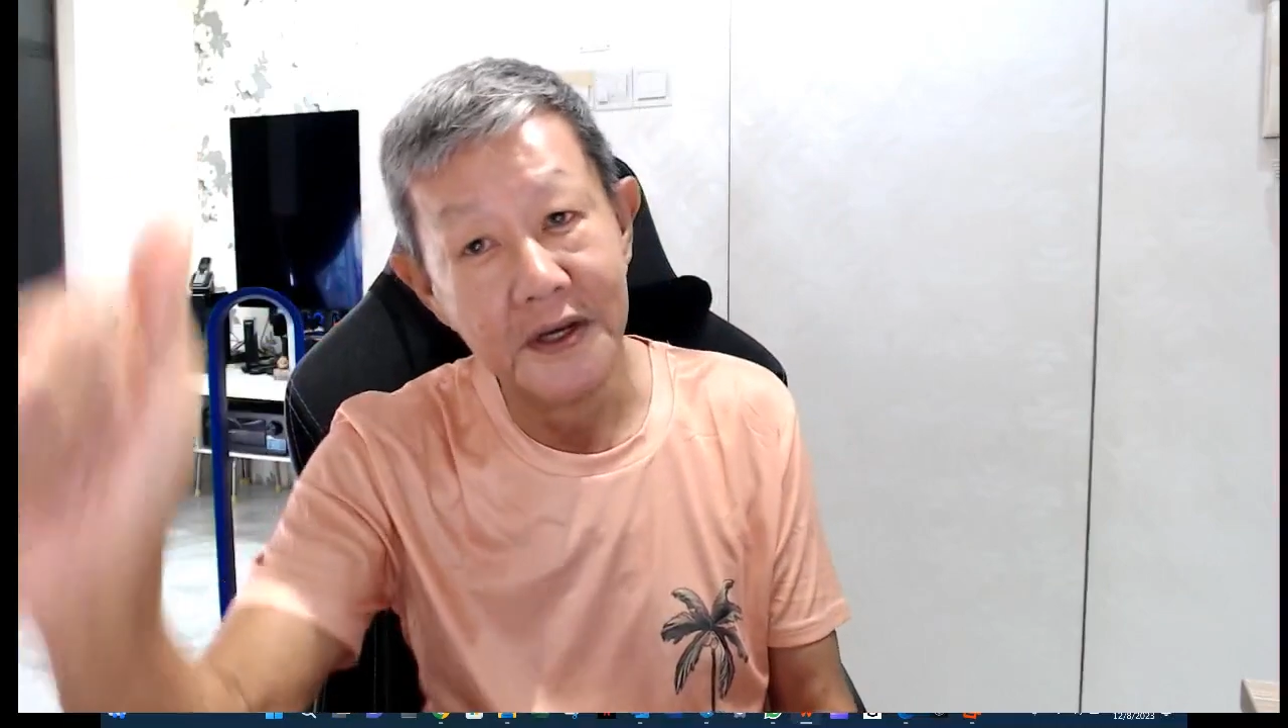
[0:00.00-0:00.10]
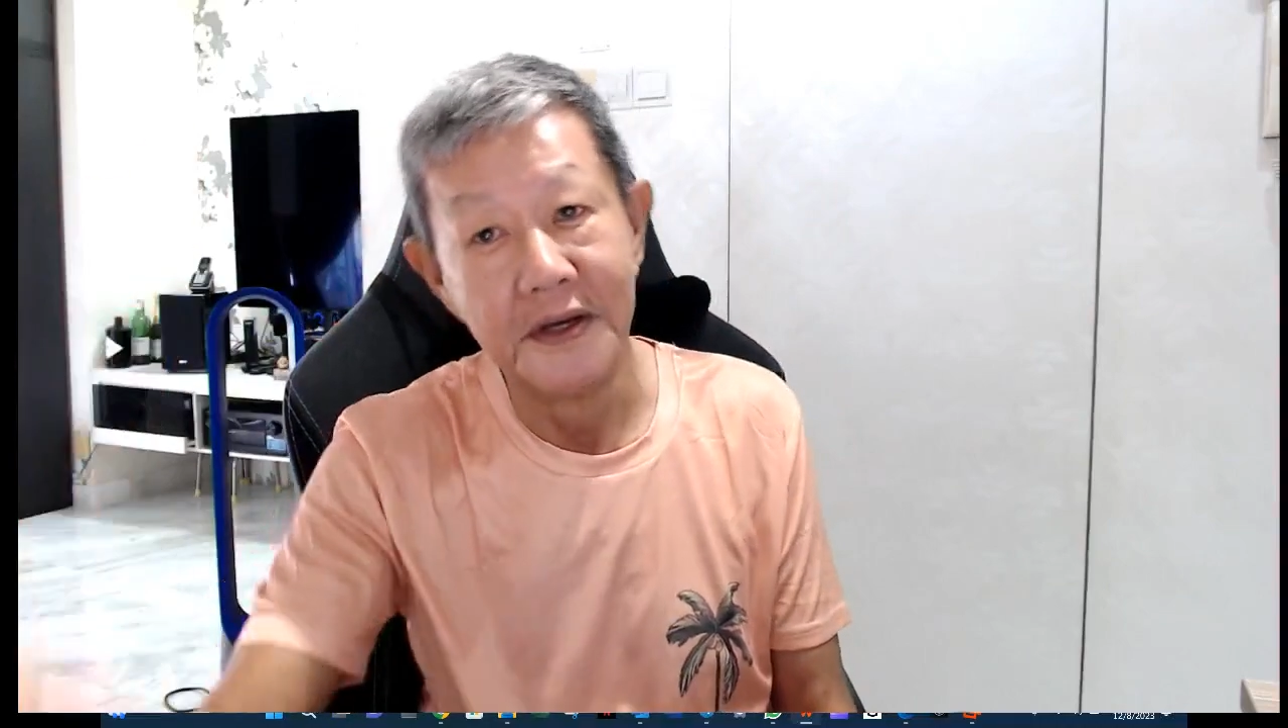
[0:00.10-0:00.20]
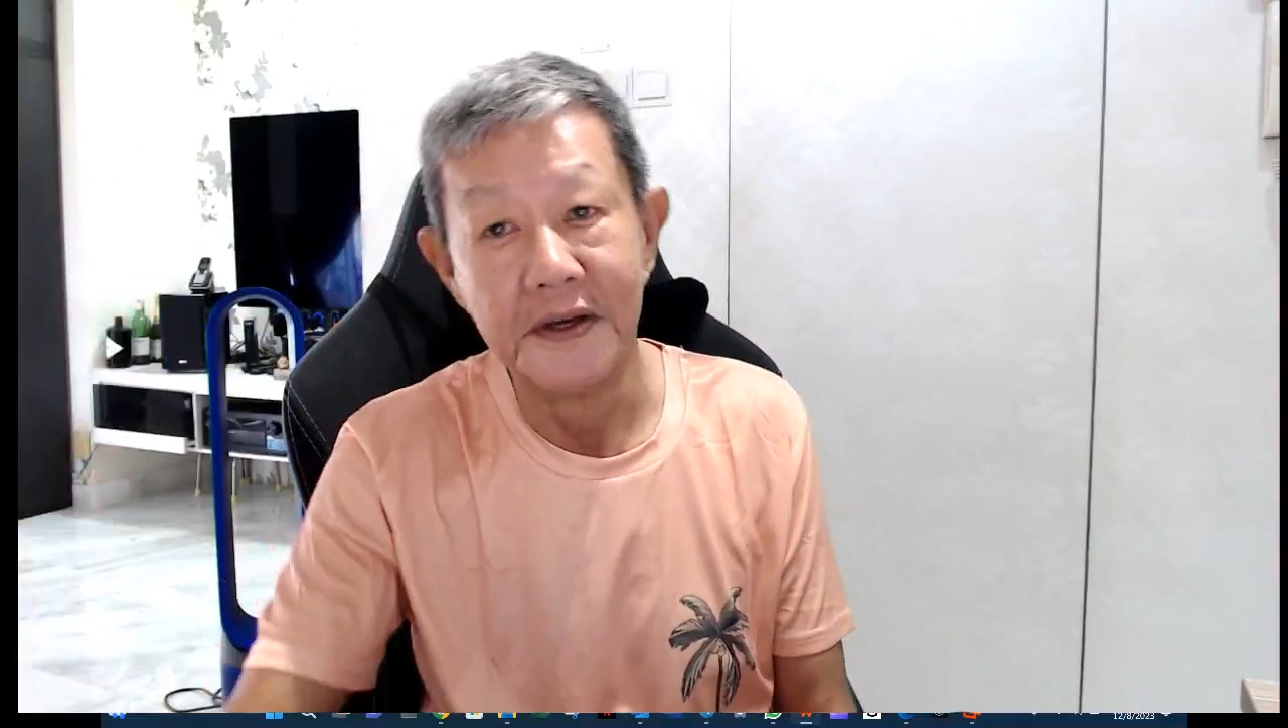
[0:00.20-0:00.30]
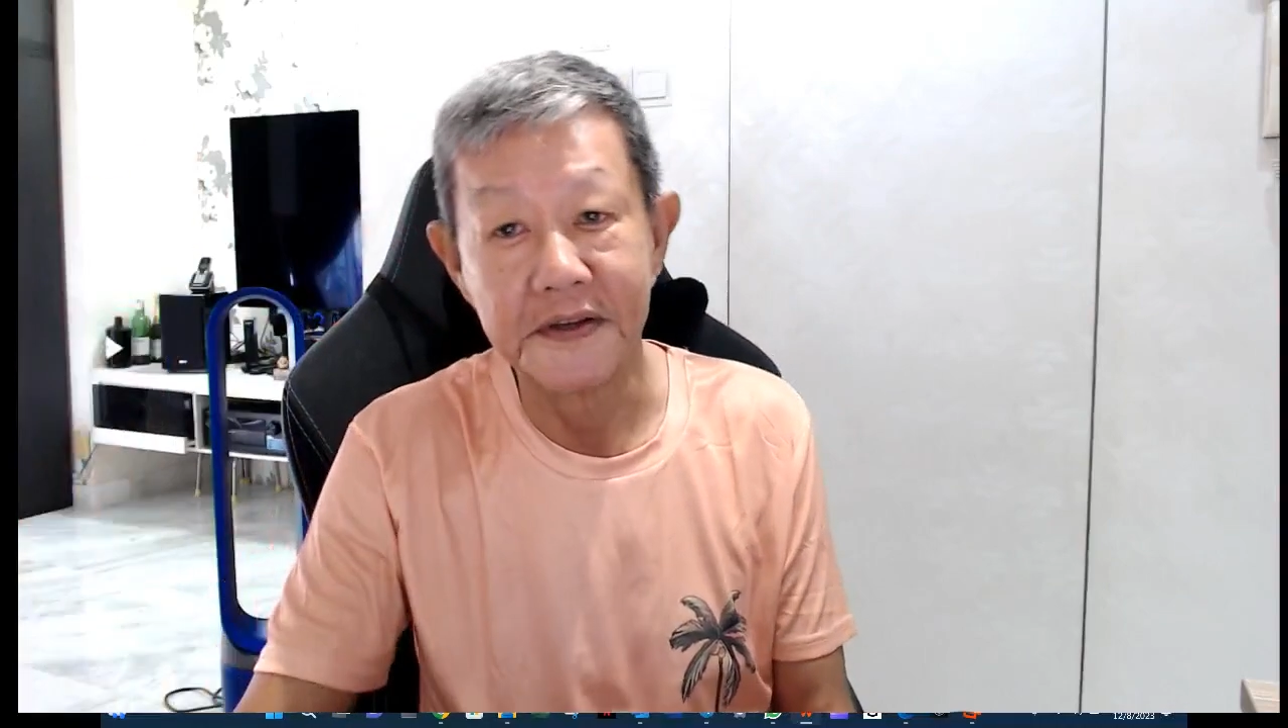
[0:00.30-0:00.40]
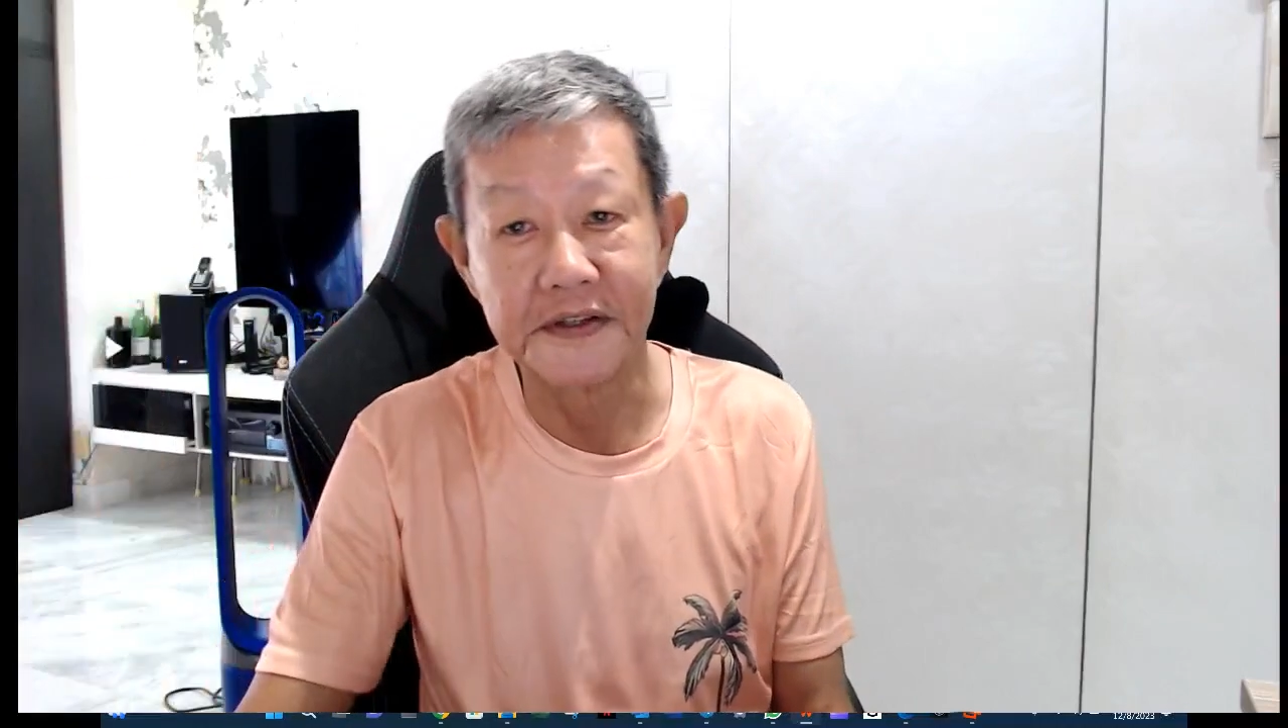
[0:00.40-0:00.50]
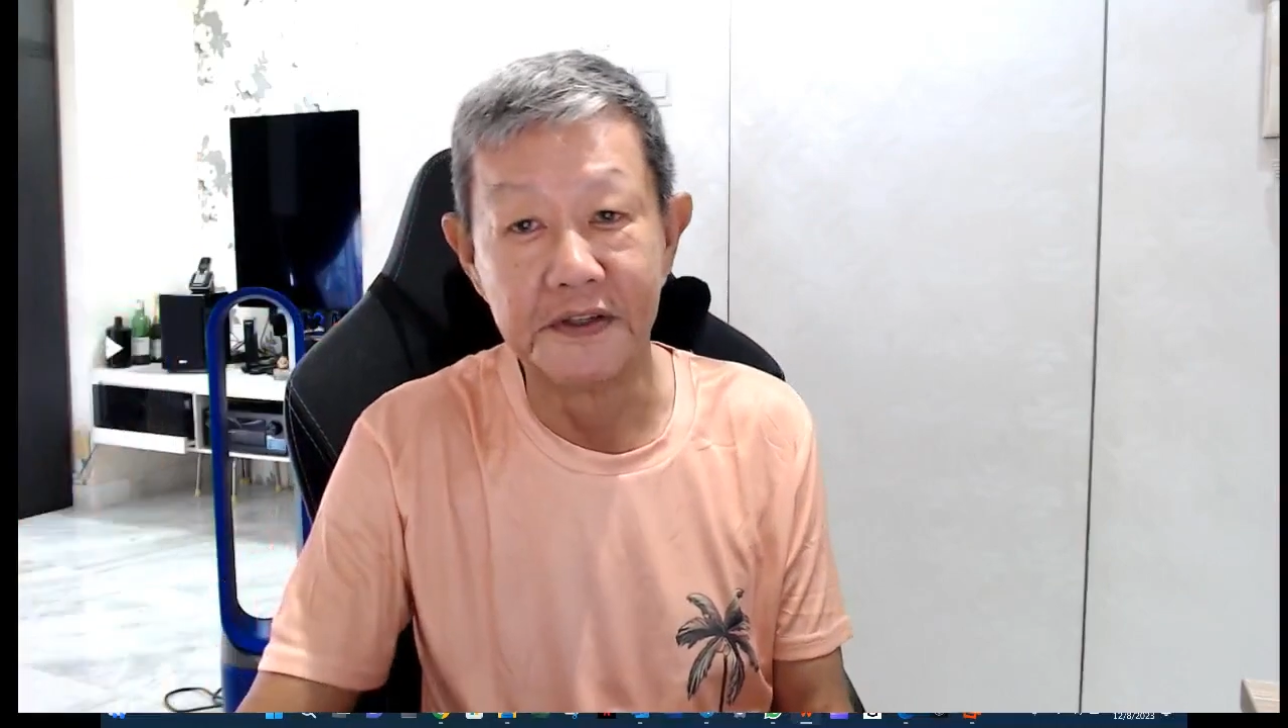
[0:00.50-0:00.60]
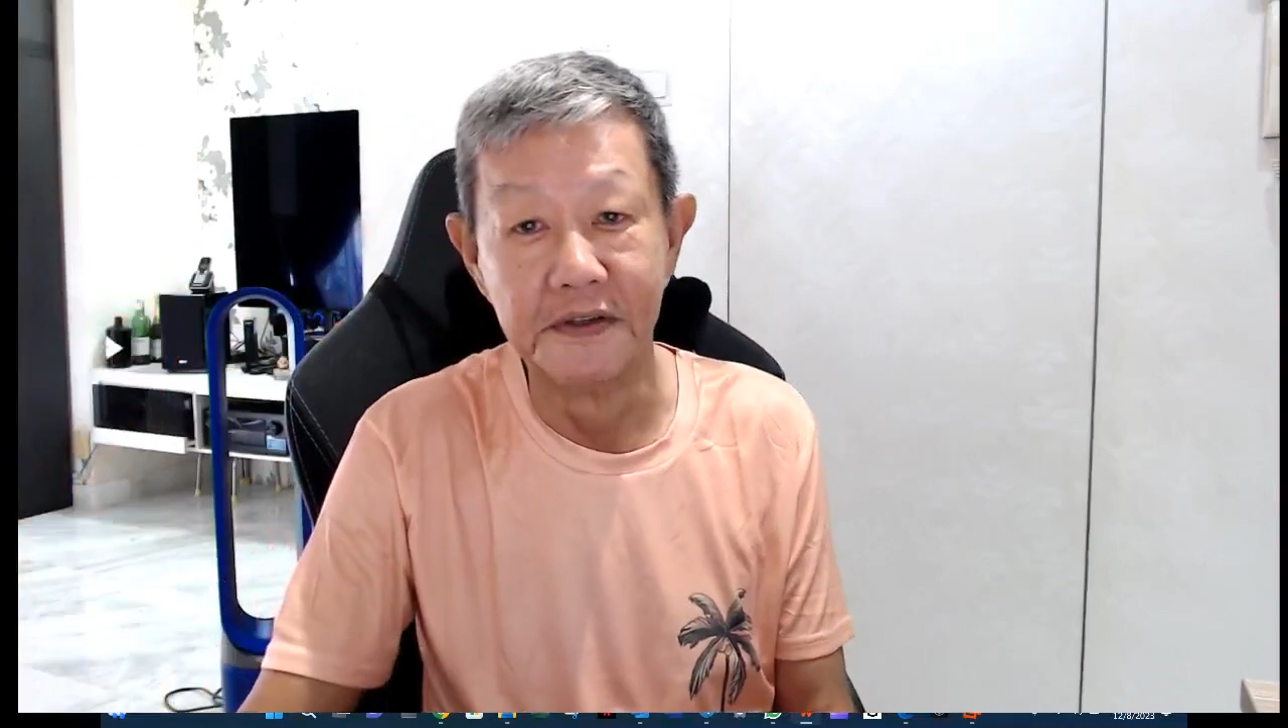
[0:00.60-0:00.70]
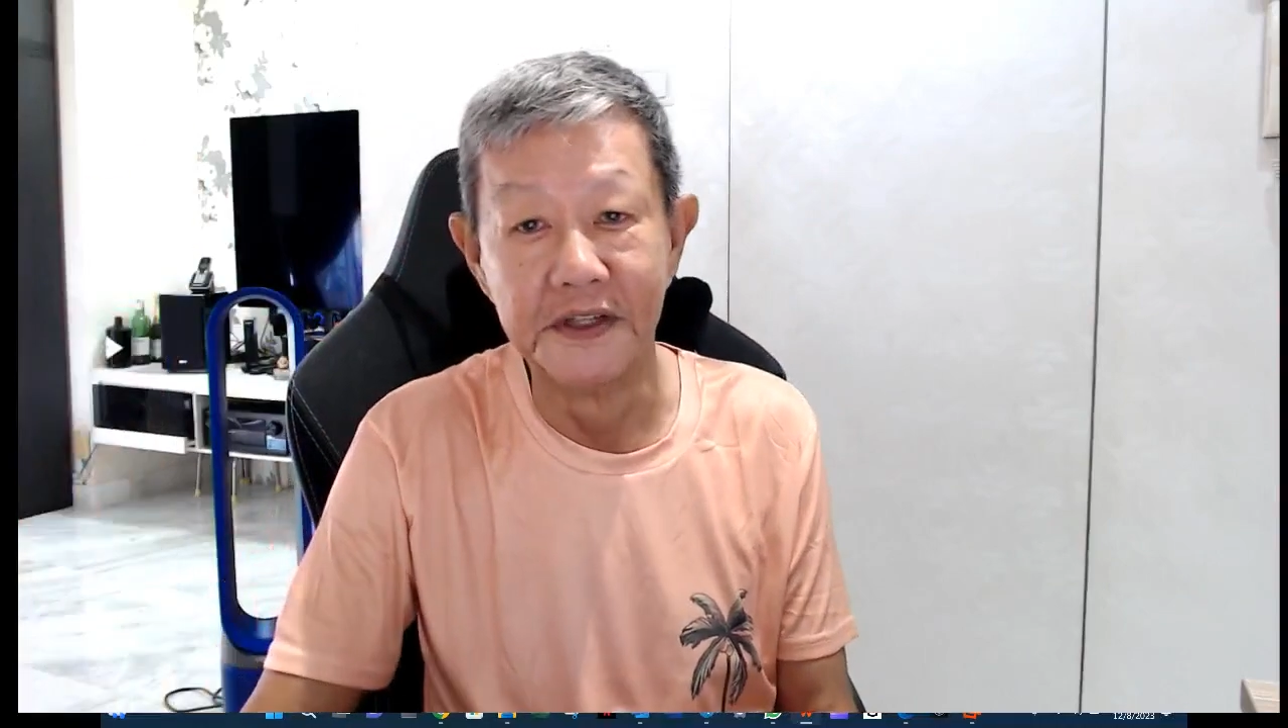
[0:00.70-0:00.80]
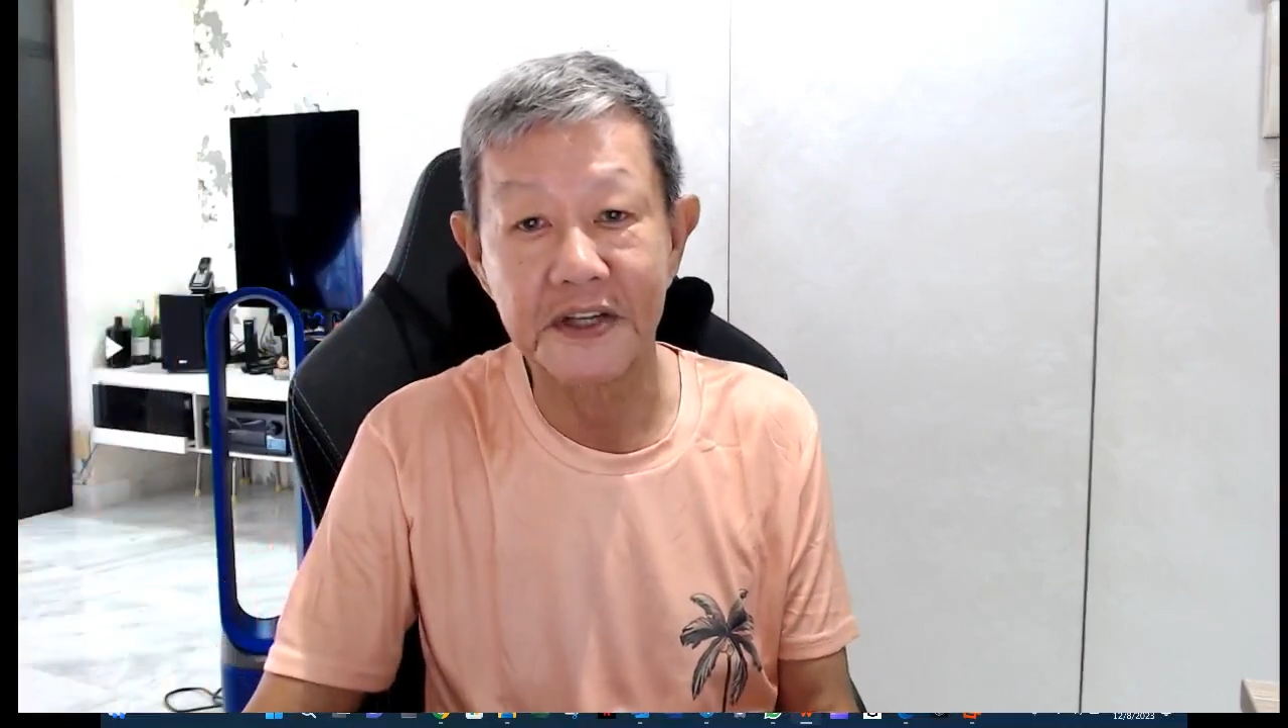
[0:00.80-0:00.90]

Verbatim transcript: See you next